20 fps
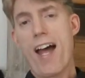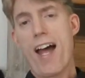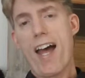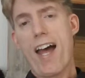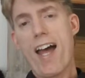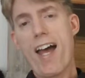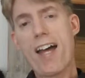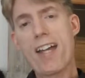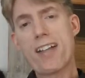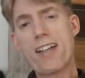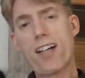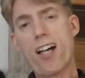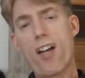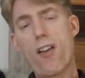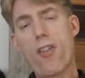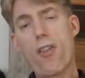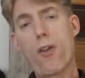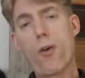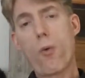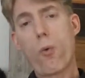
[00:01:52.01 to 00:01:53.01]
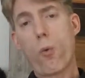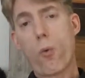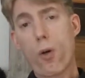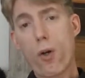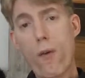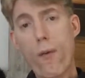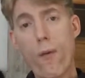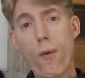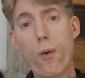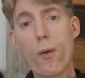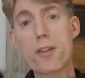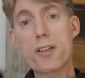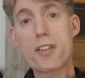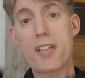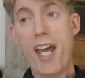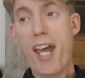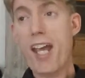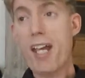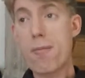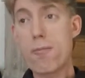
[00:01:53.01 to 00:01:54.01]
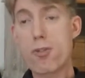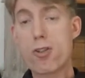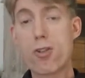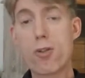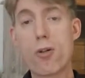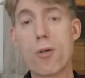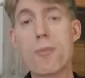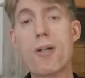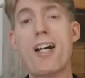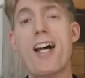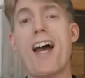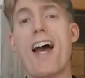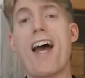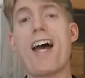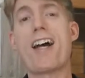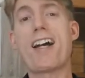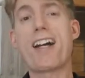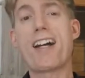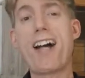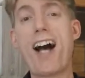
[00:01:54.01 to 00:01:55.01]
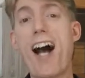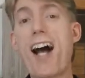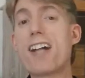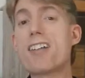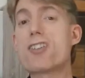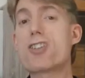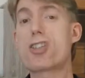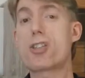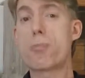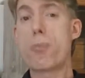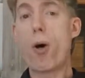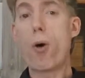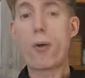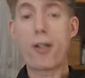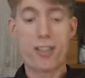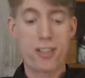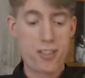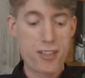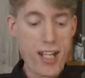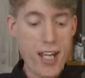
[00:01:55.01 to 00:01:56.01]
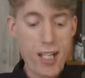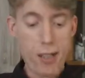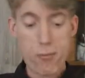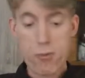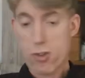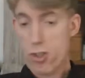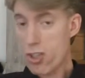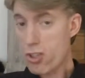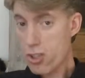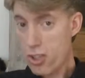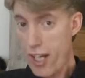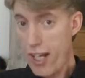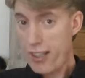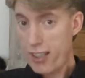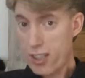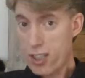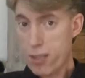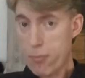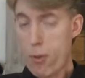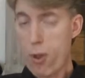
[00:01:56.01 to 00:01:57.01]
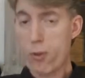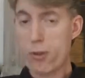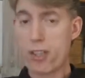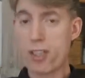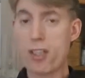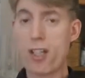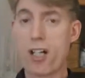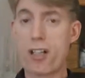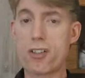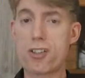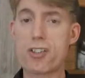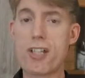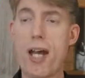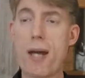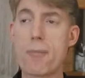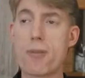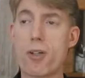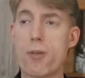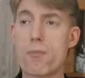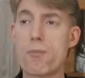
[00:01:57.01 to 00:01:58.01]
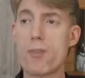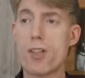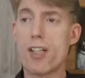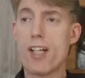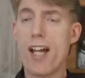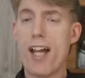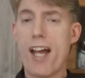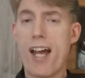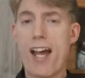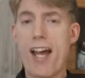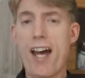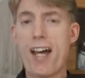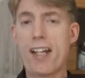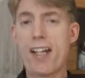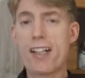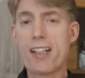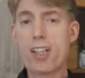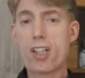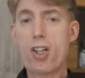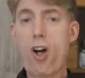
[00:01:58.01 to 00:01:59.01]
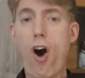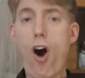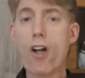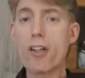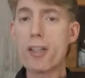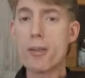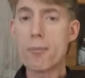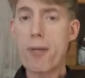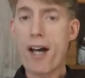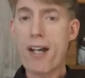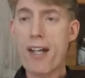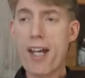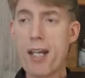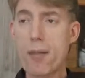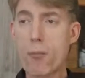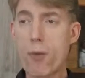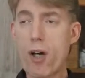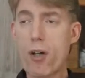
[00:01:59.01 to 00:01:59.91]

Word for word: And the word of the Lord came to him, and God spoke his name, just like he spoke to young Samuel. And he called him by name.